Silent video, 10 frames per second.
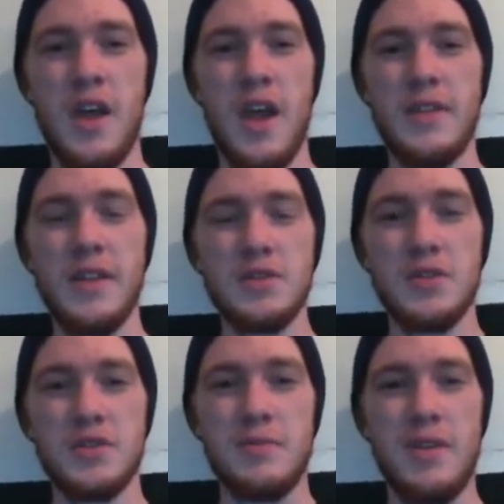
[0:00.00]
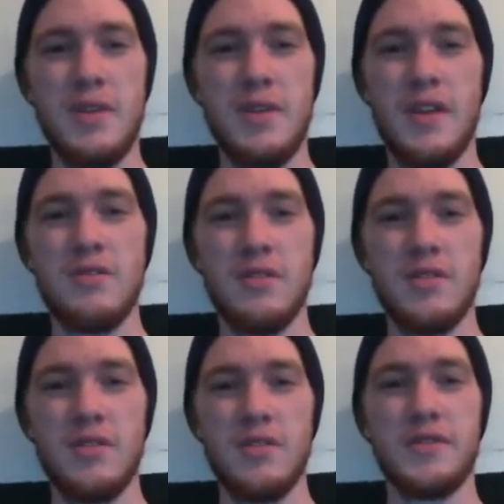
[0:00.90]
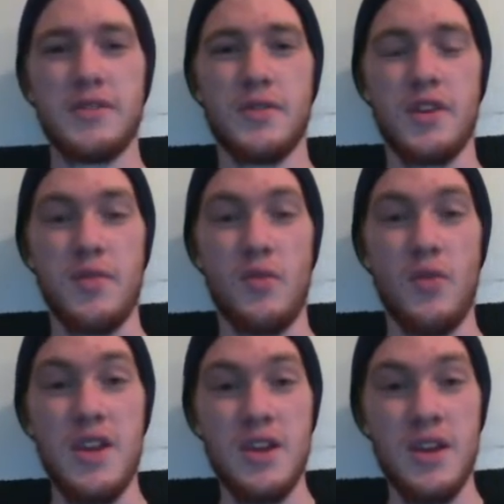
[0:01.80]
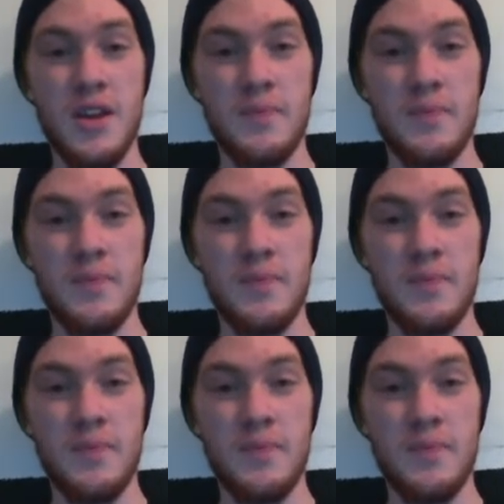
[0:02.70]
and that shows to me that they think the movie is going to be weak,